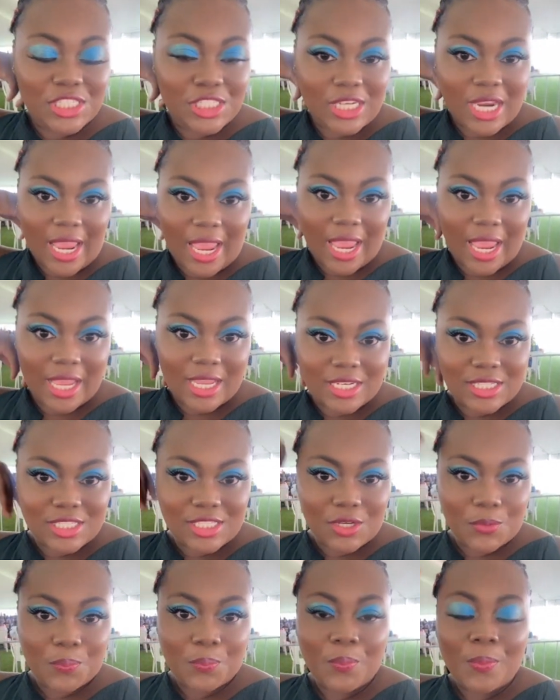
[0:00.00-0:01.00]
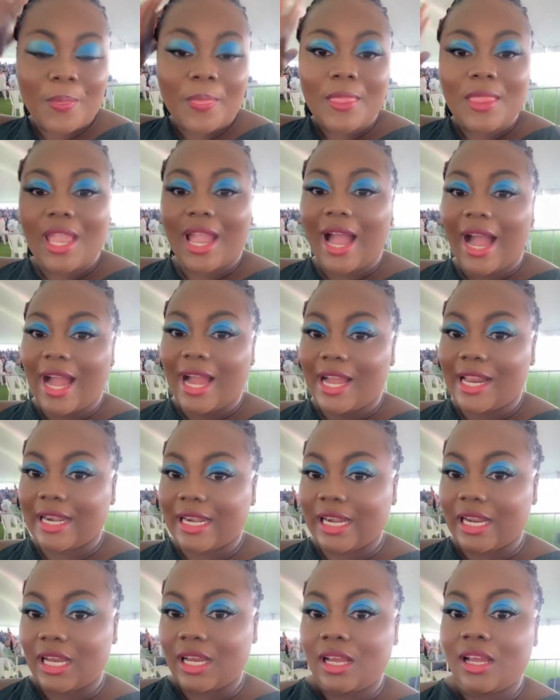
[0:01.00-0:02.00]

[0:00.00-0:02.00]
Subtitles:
change and